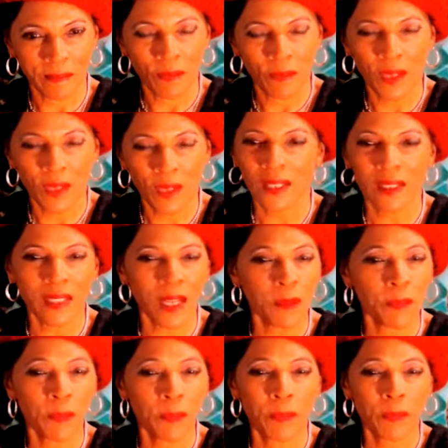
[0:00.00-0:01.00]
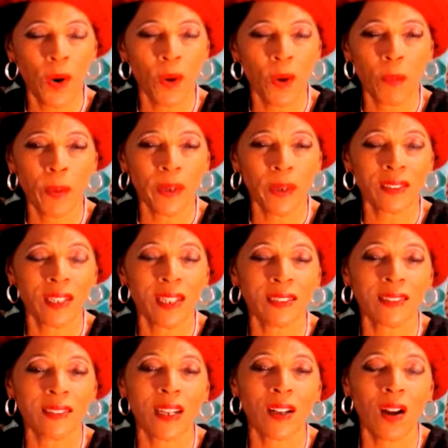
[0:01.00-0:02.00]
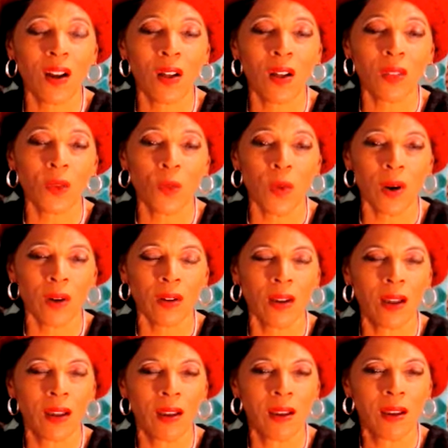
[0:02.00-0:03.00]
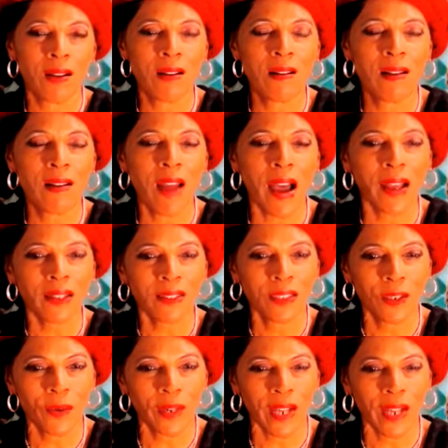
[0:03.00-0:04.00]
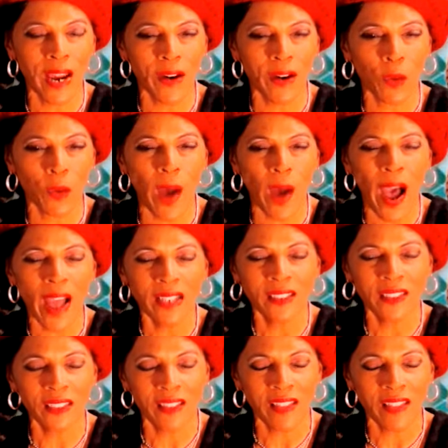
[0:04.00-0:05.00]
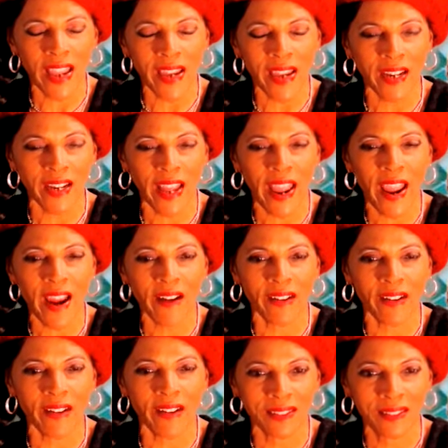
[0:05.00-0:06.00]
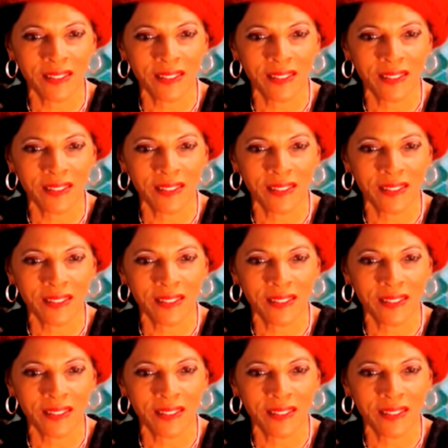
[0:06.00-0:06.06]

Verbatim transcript: Because that poor person has done all the work not to inherit Why should they inherit